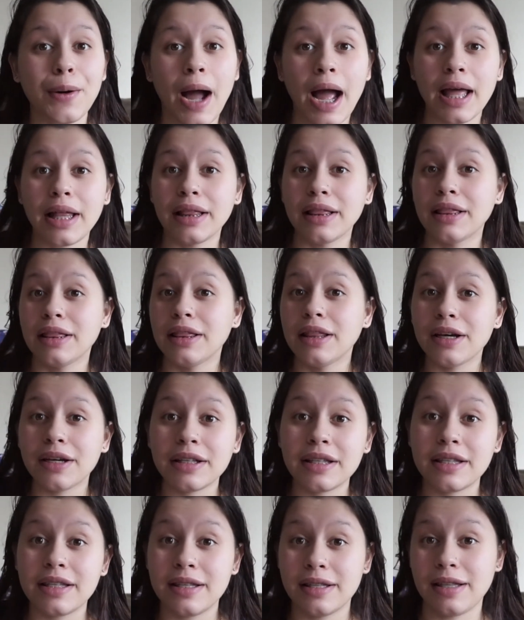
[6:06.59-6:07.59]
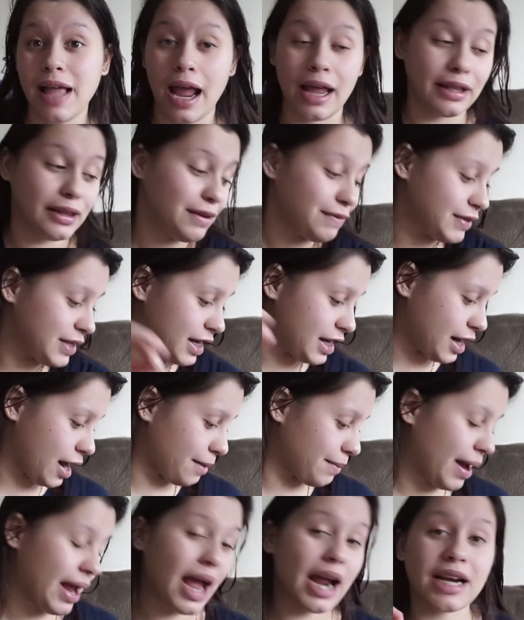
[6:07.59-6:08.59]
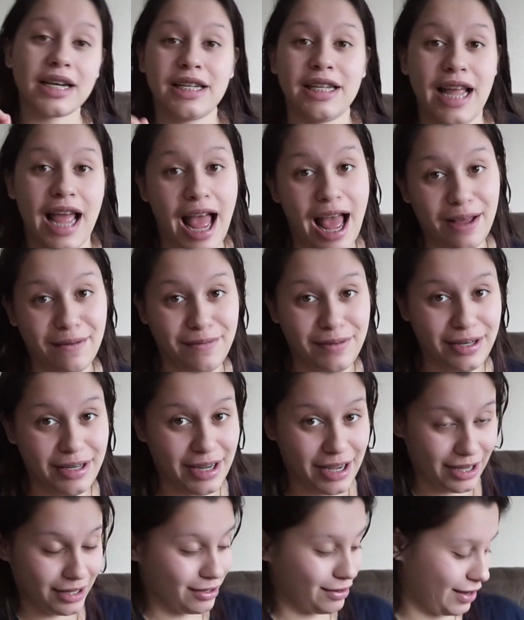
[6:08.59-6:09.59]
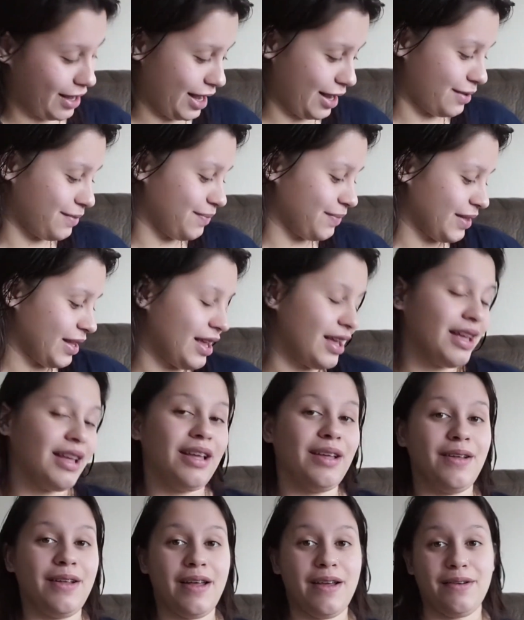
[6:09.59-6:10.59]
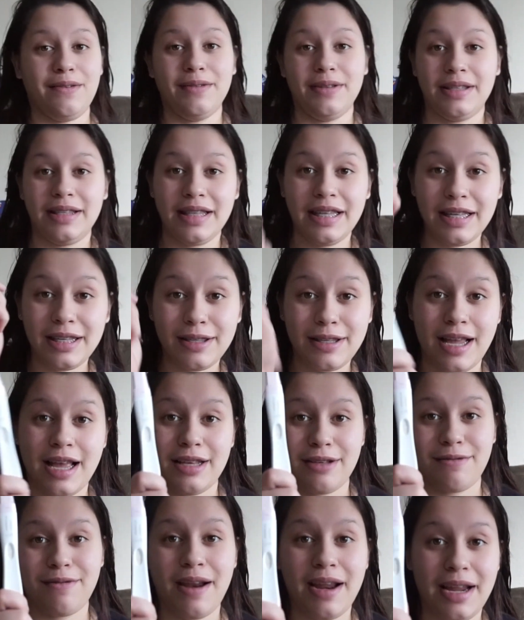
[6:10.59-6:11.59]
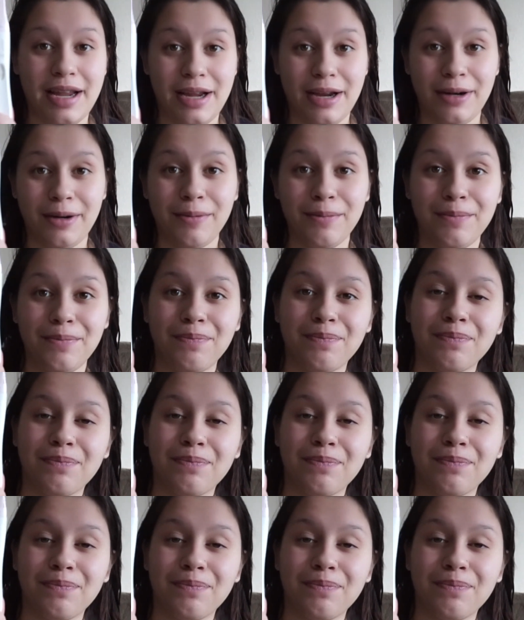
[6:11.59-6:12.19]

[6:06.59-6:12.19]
I lifted it up. I actually have the test, okay? It was this test right here.